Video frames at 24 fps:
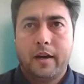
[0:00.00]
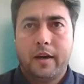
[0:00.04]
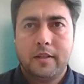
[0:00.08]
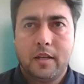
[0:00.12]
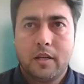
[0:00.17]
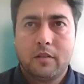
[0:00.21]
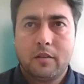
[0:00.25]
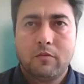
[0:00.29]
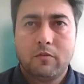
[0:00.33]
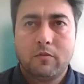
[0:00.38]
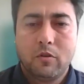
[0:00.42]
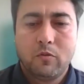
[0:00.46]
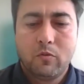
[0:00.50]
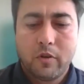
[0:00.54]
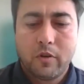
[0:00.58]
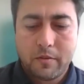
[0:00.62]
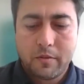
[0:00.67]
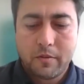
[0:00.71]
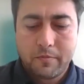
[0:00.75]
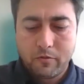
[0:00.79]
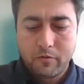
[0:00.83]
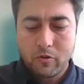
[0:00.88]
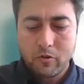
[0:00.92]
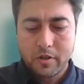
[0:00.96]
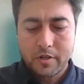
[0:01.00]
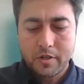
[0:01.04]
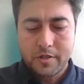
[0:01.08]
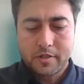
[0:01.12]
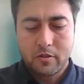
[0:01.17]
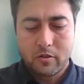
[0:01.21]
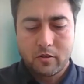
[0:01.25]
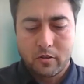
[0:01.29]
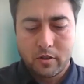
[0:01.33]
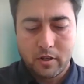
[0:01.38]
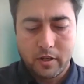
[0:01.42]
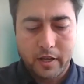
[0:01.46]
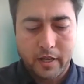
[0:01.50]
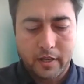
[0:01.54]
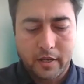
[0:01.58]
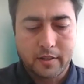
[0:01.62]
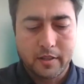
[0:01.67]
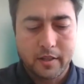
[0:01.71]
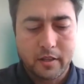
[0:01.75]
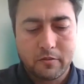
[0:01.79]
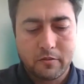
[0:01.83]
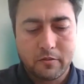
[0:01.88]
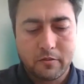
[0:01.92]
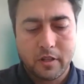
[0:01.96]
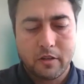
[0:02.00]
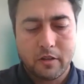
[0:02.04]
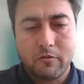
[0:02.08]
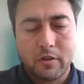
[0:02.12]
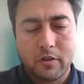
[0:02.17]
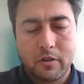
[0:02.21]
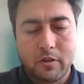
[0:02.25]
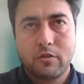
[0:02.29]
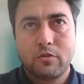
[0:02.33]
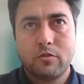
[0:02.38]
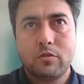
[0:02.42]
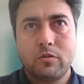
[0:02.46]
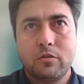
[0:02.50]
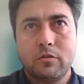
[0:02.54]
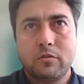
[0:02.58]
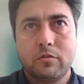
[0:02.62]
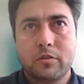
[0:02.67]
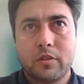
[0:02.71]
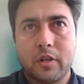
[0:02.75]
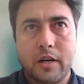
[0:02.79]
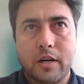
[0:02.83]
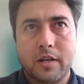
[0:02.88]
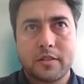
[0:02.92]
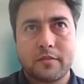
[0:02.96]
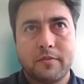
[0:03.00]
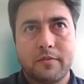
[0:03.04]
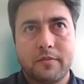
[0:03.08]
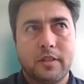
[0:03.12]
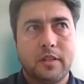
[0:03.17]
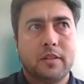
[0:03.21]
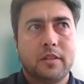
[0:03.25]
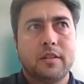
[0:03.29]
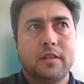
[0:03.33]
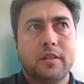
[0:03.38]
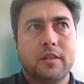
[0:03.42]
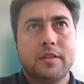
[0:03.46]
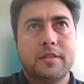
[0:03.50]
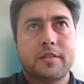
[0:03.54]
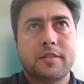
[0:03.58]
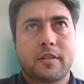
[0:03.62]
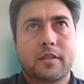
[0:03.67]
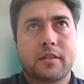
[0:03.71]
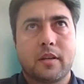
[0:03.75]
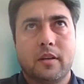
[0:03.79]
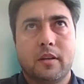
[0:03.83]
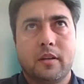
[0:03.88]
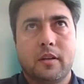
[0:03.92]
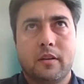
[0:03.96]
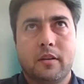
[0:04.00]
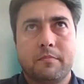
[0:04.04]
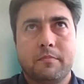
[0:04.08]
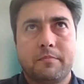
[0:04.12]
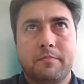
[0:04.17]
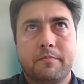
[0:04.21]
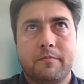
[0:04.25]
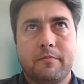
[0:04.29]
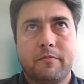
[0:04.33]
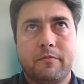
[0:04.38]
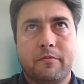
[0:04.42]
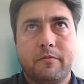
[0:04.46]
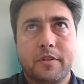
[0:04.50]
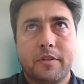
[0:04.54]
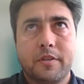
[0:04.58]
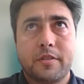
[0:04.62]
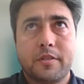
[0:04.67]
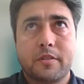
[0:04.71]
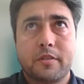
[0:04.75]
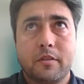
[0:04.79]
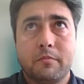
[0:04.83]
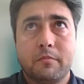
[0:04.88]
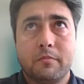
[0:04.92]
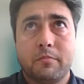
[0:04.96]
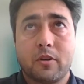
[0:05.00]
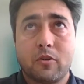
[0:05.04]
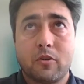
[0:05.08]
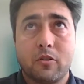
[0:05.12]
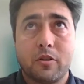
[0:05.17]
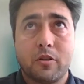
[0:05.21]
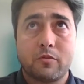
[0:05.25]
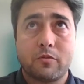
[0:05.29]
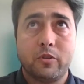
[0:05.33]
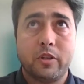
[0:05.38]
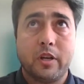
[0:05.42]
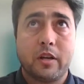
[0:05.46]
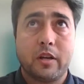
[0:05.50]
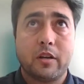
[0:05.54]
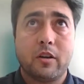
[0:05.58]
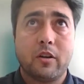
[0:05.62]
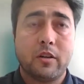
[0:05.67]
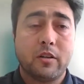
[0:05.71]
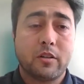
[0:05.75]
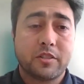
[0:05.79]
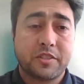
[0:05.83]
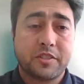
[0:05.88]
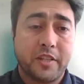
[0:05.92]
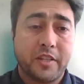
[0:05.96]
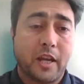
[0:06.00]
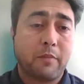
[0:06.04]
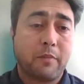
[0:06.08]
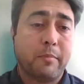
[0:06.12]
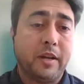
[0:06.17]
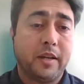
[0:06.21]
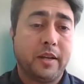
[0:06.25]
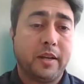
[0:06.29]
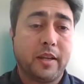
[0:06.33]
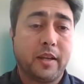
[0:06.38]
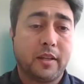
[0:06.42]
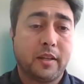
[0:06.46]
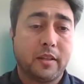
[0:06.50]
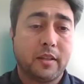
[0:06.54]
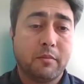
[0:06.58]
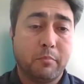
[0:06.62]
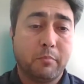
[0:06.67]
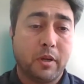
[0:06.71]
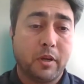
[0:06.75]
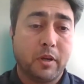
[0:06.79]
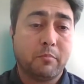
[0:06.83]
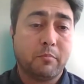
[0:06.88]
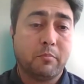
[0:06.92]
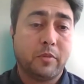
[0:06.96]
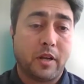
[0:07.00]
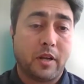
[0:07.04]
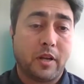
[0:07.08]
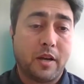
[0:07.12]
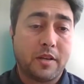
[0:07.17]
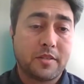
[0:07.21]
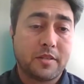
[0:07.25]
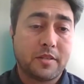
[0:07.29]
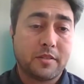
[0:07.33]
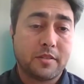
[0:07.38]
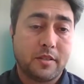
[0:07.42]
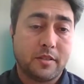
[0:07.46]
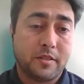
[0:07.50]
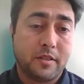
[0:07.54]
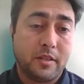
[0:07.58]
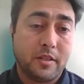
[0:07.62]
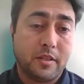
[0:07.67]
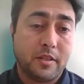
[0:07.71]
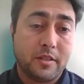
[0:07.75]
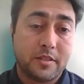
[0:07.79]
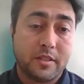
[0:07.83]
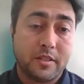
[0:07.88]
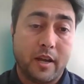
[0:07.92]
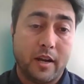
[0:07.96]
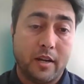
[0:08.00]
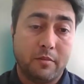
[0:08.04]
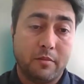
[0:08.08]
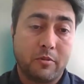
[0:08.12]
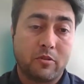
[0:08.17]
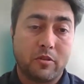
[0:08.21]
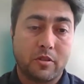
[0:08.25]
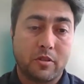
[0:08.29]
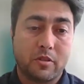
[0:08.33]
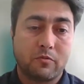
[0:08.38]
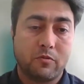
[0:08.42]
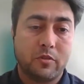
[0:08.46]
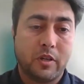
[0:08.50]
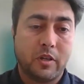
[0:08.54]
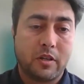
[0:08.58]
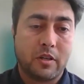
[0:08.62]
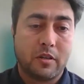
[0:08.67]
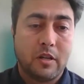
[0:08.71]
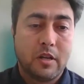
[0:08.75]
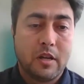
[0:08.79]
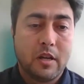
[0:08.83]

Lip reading: think we were focused on there were two tasks within this. First, because we are not segmenting the metastases inside, because we are